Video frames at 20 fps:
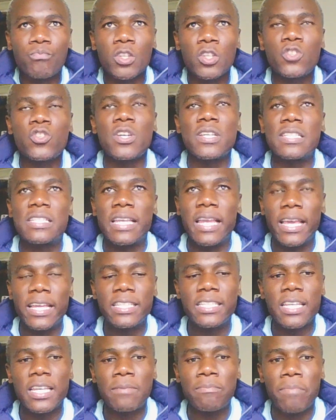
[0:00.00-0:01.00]

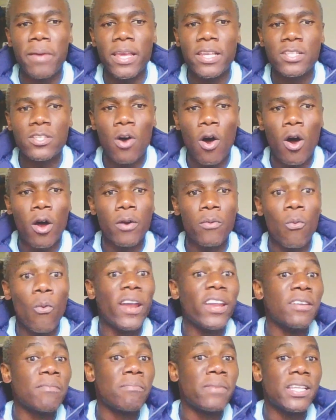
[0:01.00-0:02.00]
translated based on
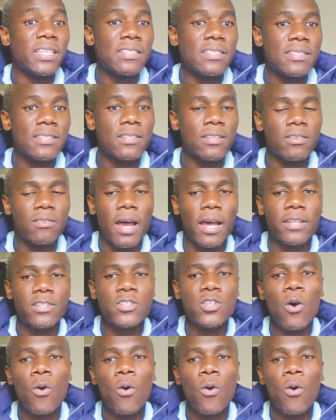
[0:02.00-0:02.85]
what it means, right?